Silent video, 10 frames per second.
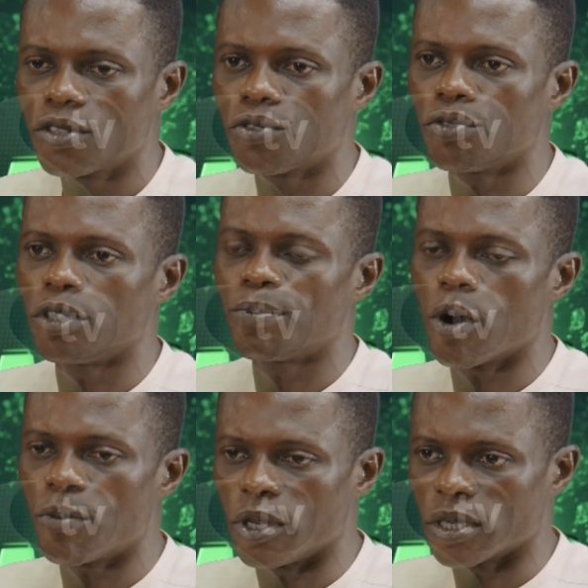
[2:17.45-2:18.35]
to the
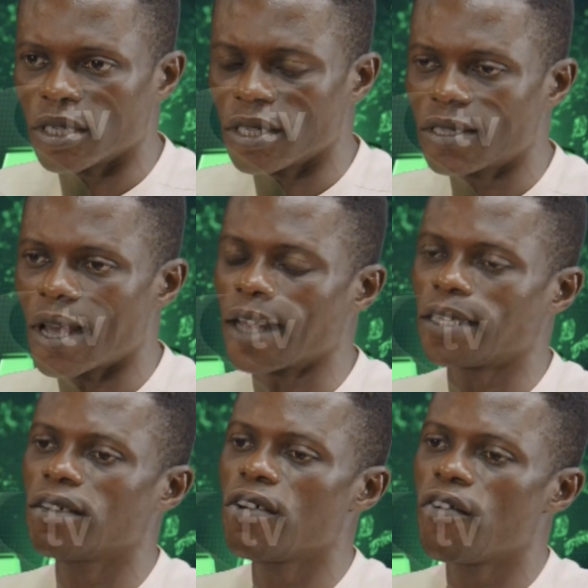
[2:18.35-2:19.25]
public is
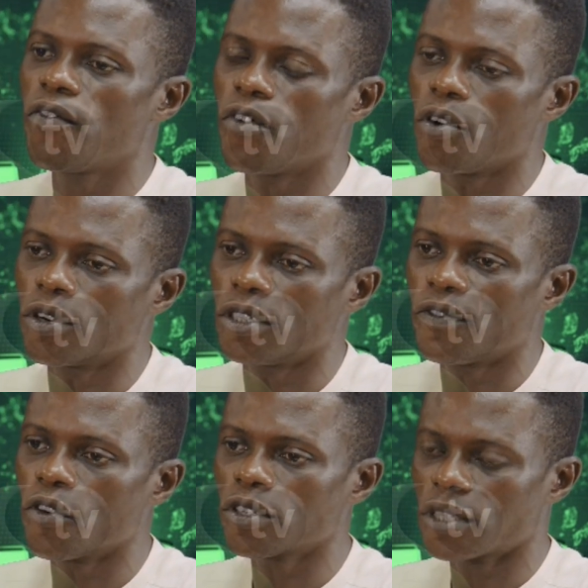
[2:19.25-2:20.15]
that for the
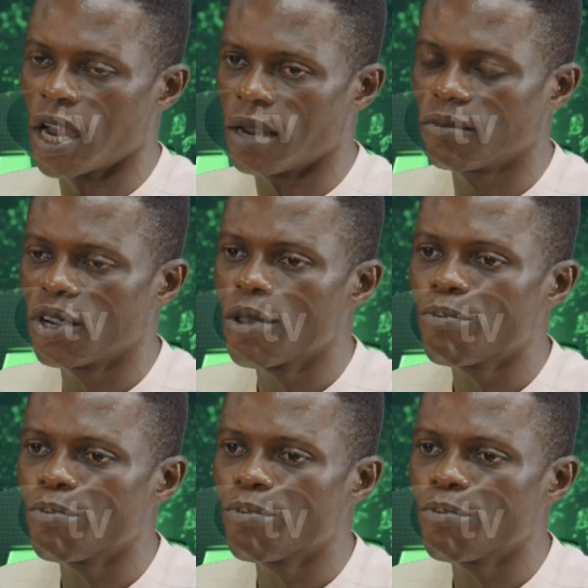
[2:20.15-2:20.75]
first time,